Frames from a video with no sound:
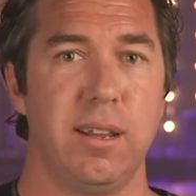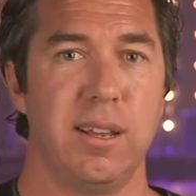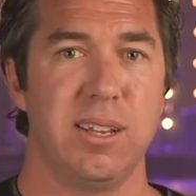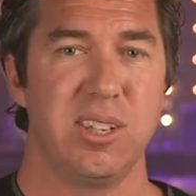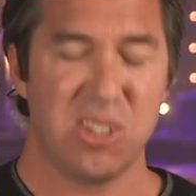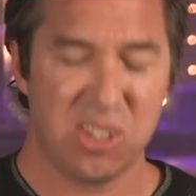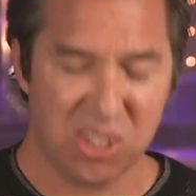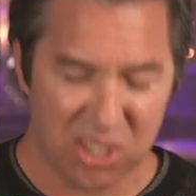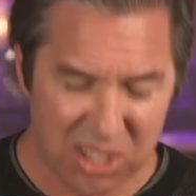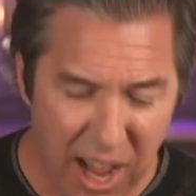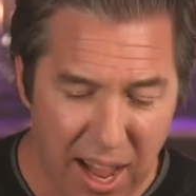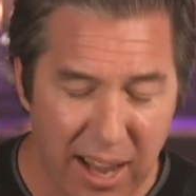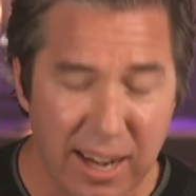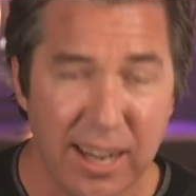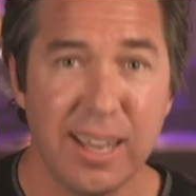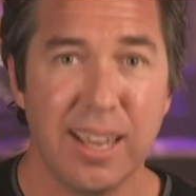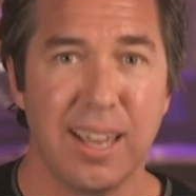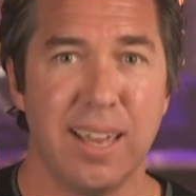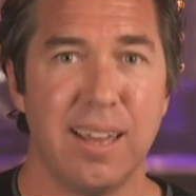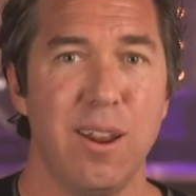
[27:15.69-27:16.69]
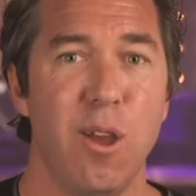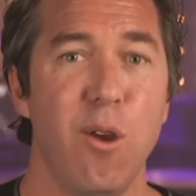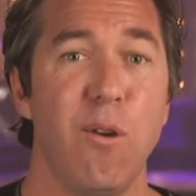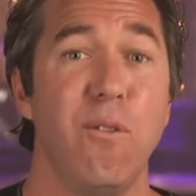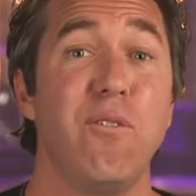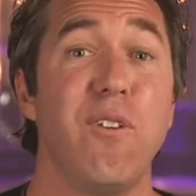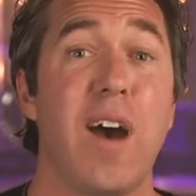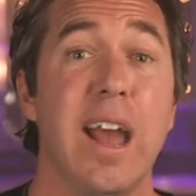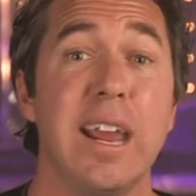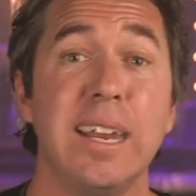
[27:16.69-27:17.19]
studying it,
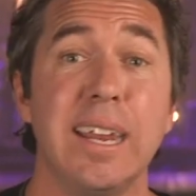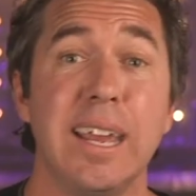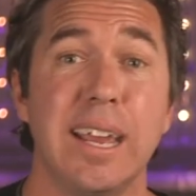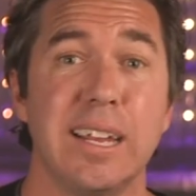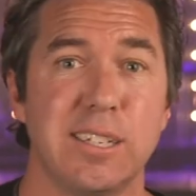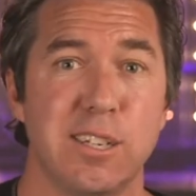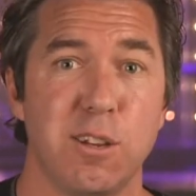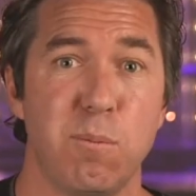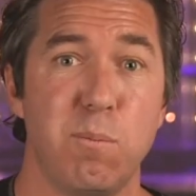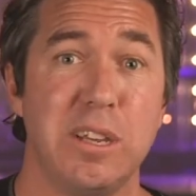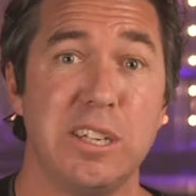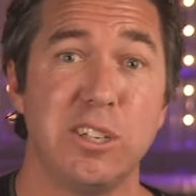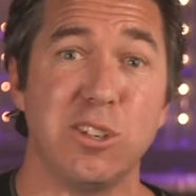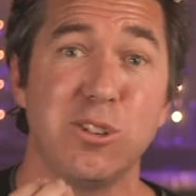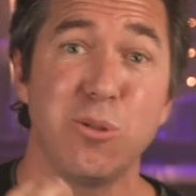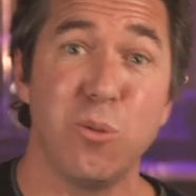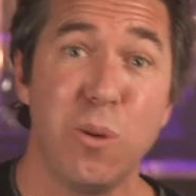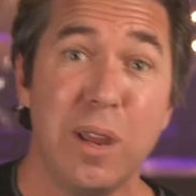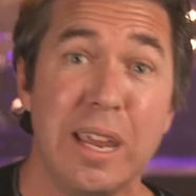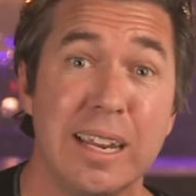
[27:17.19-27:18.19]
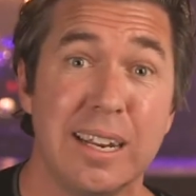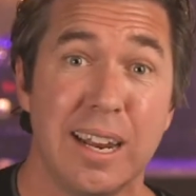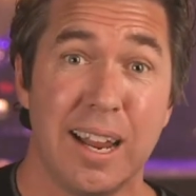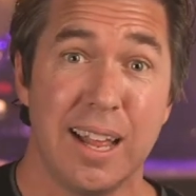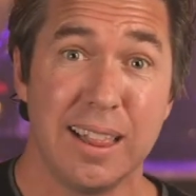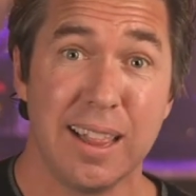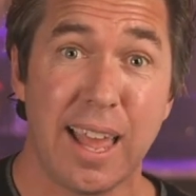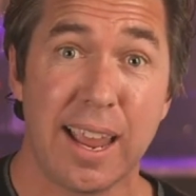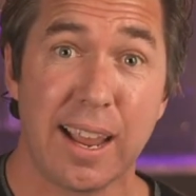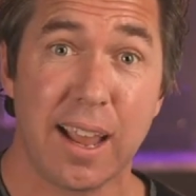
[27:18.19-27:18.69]
finding it to be sweet
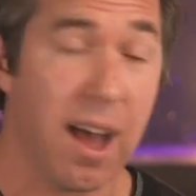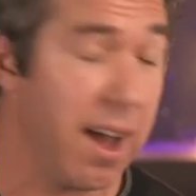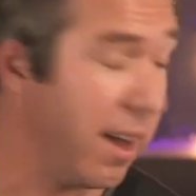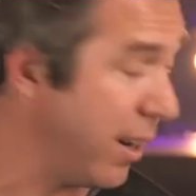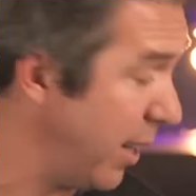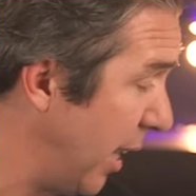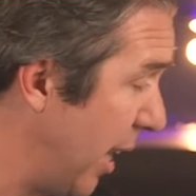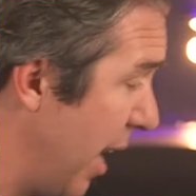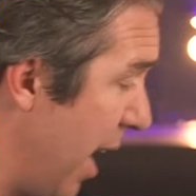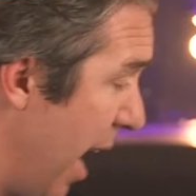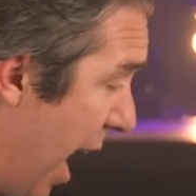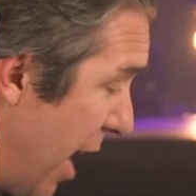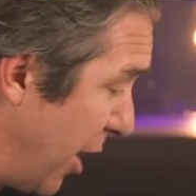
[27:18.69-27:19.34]
like honey.